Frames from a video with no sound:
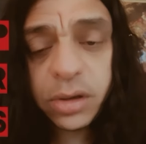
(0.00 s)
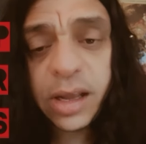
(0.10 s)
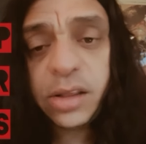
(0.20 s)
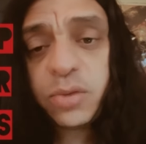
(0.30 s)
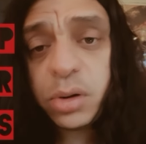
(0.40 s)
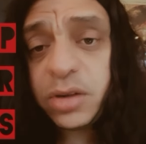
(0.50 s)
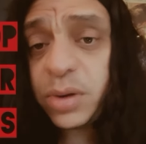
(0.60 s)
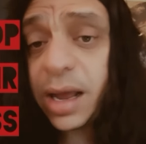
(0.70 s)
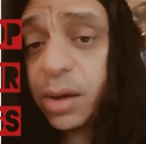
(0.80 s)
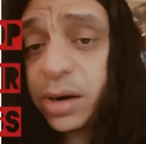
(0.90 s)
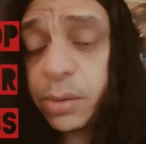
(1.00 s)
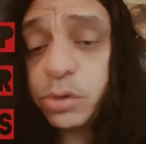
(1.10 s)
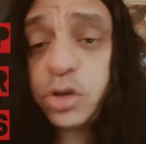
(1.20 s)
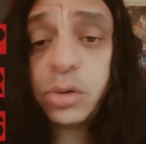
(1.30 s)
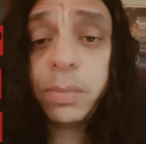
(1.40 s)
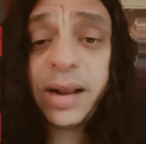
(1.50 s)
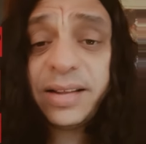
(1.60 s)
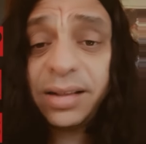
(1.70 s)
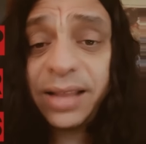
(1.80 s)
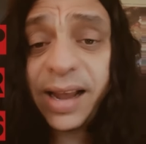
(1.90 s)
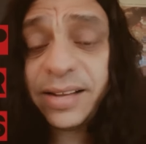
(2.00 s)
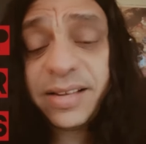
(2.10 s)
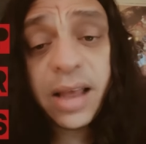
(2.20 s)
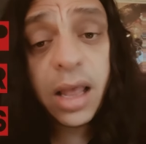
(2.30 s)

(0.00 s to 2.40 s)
And this is what I would do, but it's a diet.